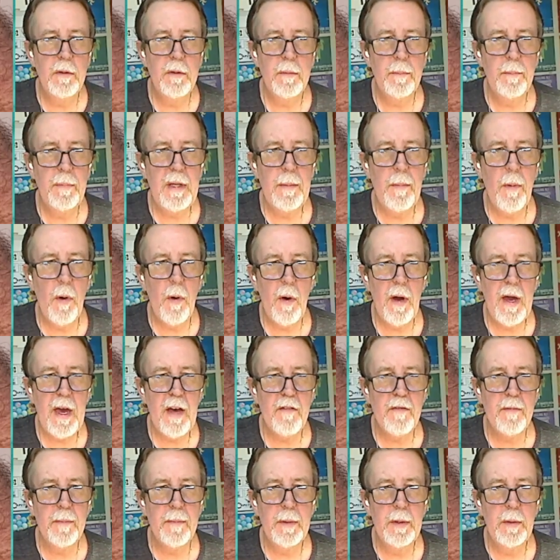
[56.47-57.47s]
B-Boy
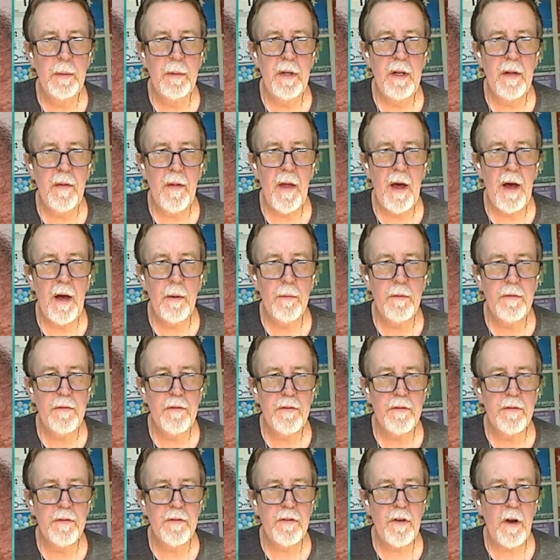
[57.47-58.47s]
F Moon in the house.
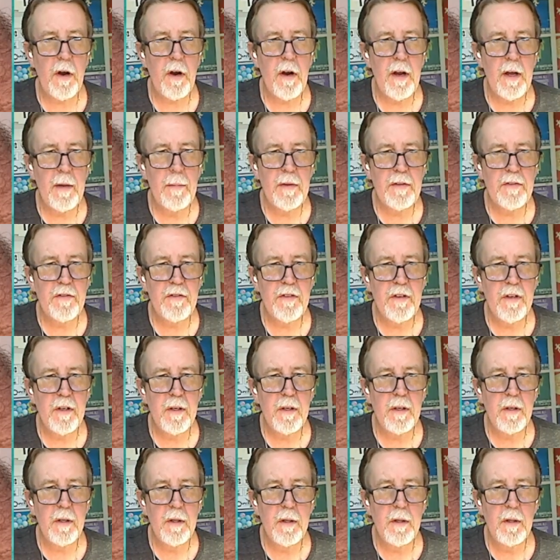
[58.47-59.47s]
Sorry I missed you.